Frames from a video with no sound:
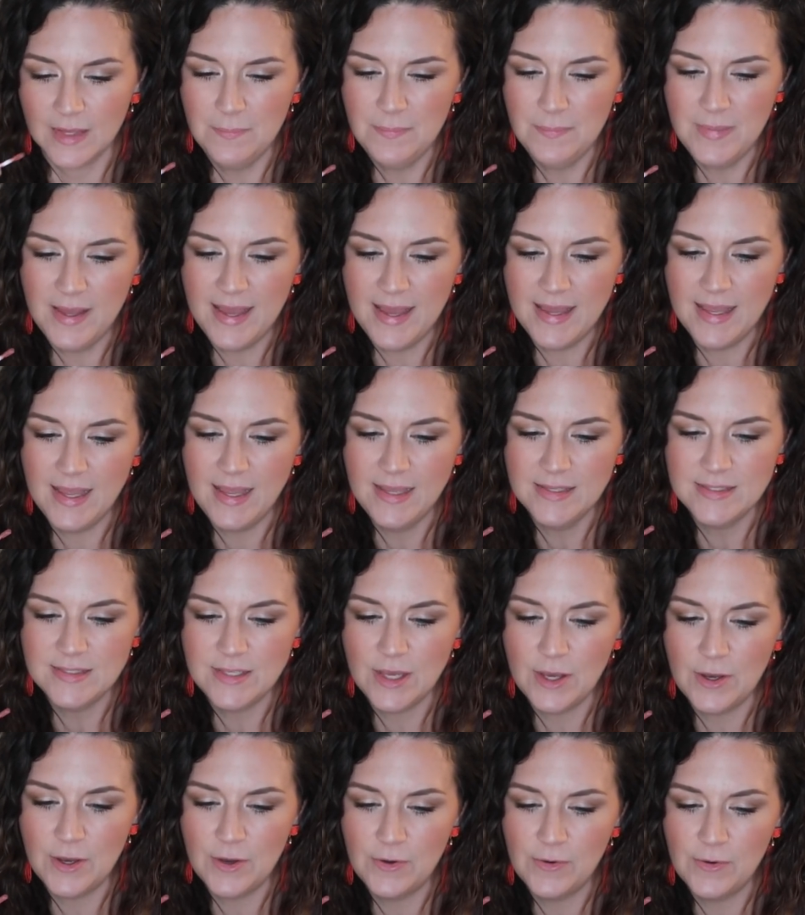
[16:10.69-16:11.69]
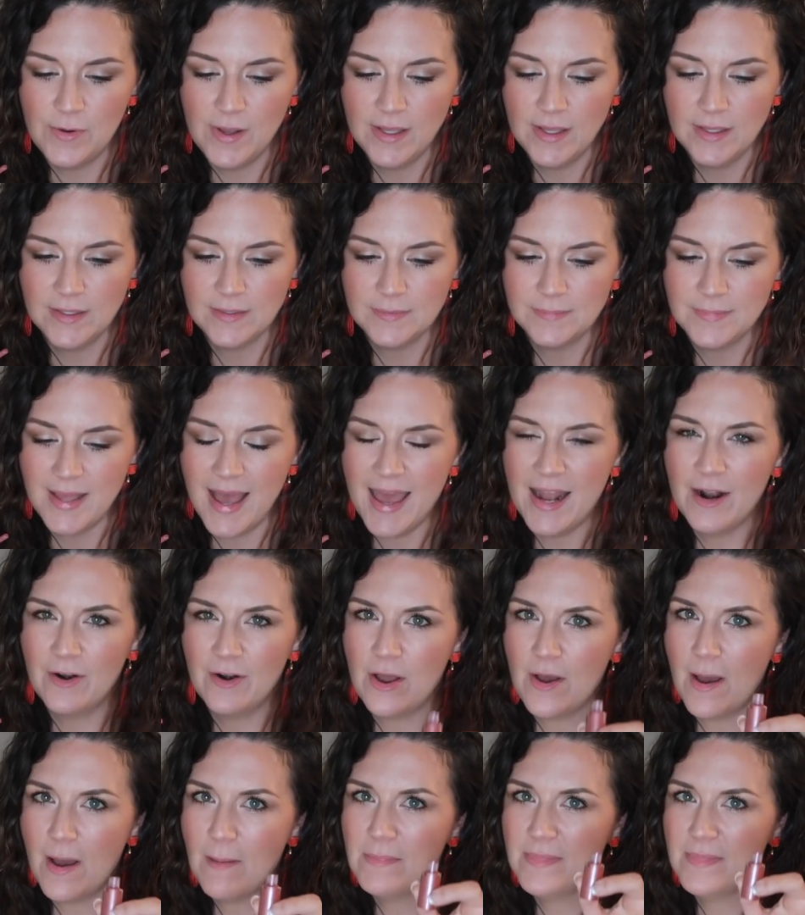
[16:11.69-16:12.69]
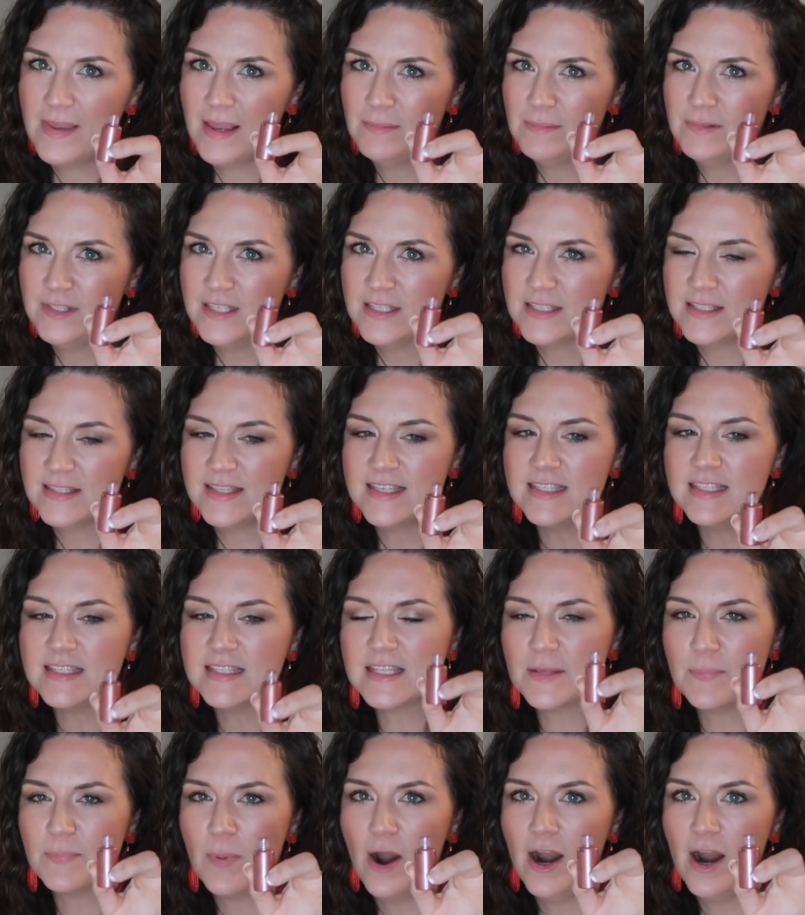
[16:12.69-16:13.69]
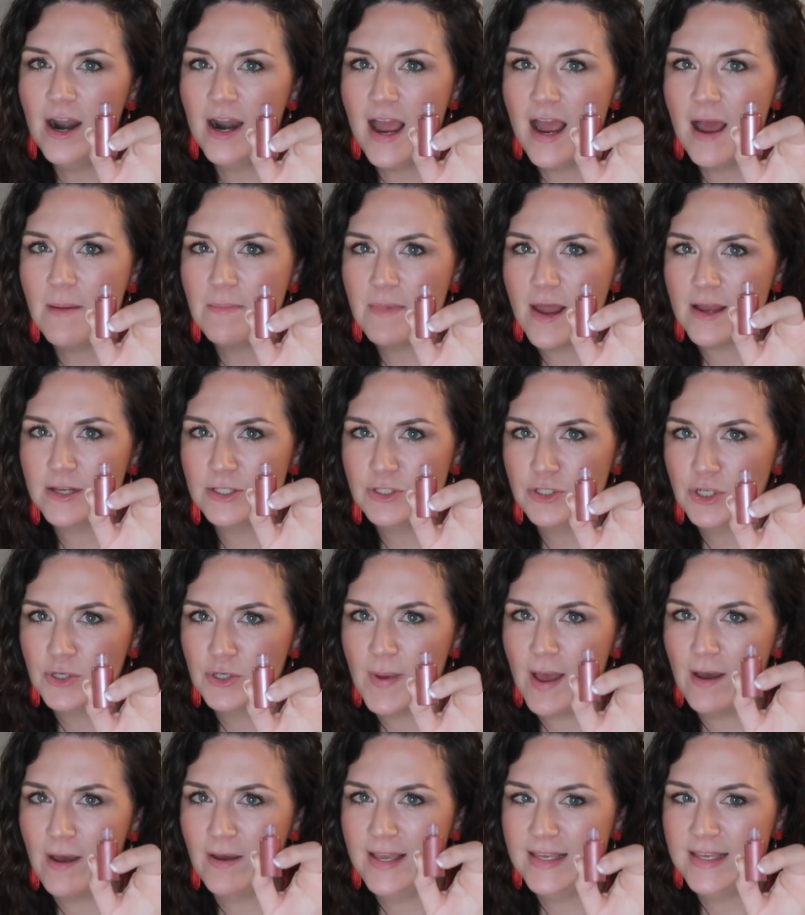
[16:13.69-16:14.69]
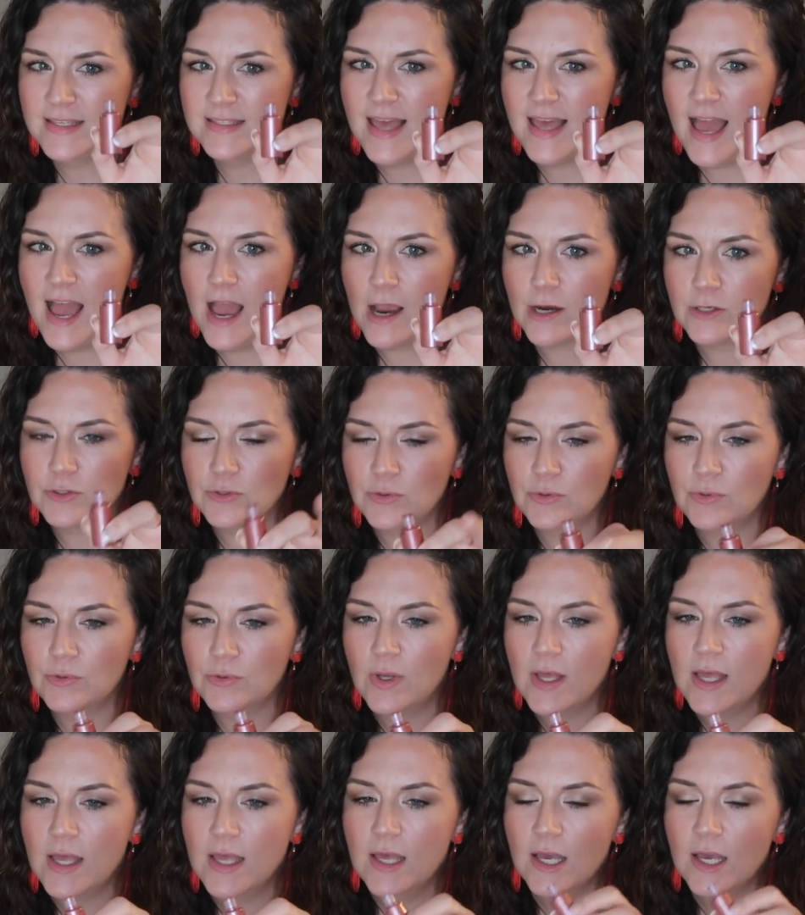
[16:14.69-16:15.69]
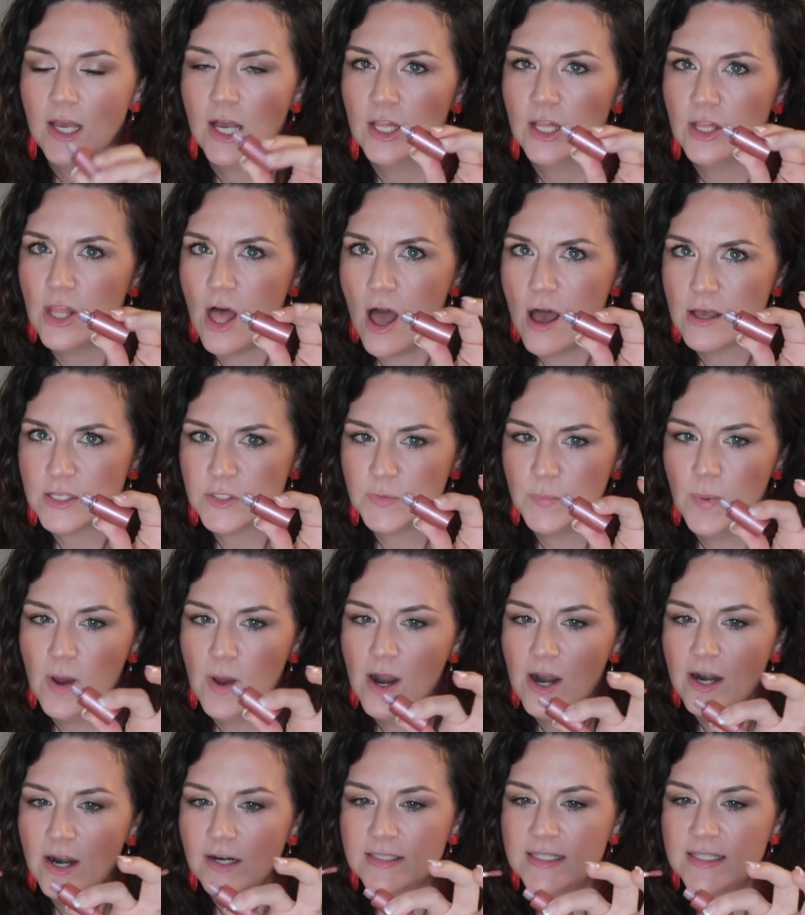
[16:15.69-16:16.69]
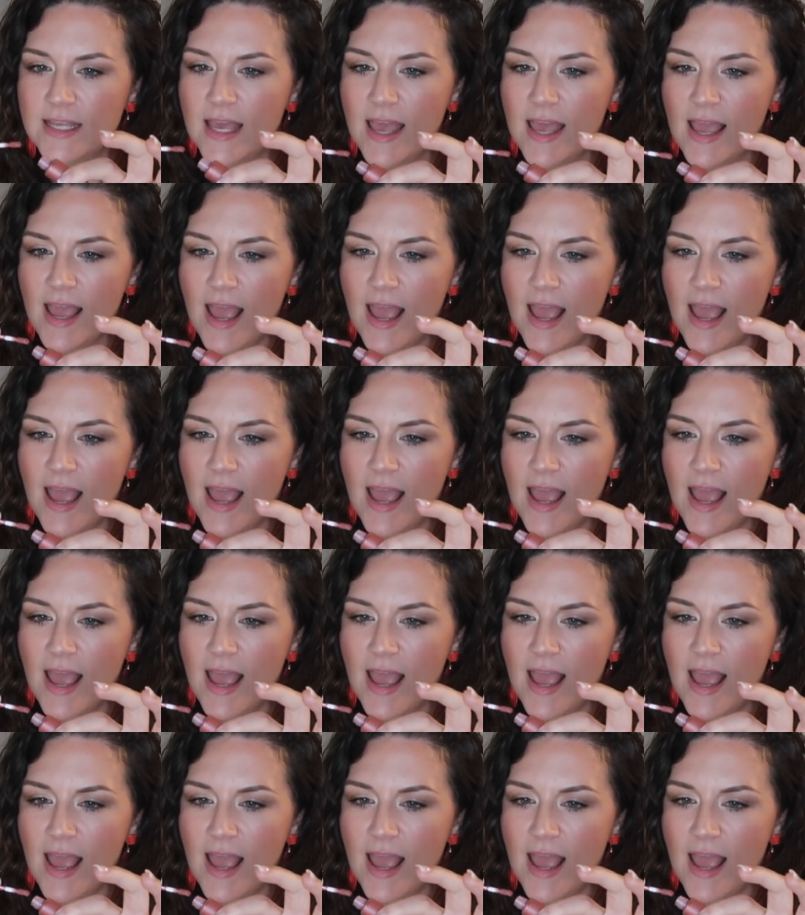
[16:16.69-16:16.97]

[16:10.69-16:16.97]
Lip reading: But so I don't know, I'm just, this is the part I'm not sure about, is the actual gloss part.